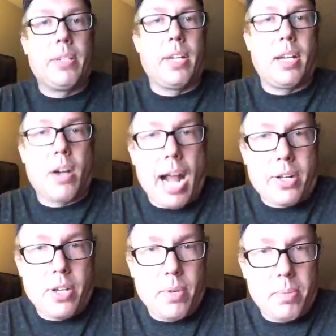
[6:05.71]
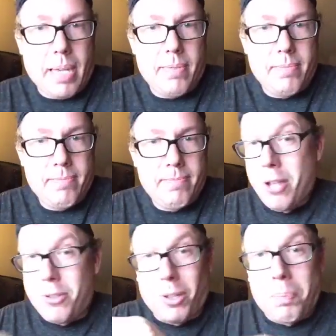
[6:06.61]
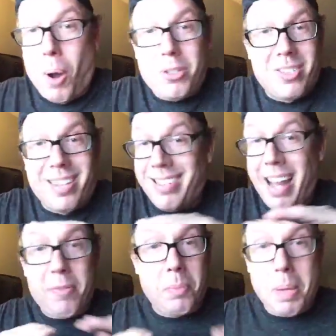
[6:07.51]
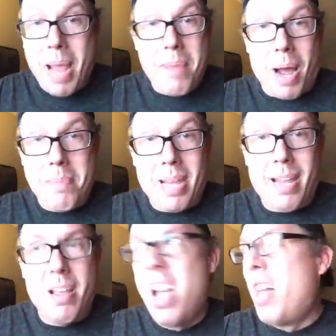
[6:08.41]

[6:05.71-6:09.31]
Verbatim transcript: recent interaction with me. So the post doesn't have to be made by me.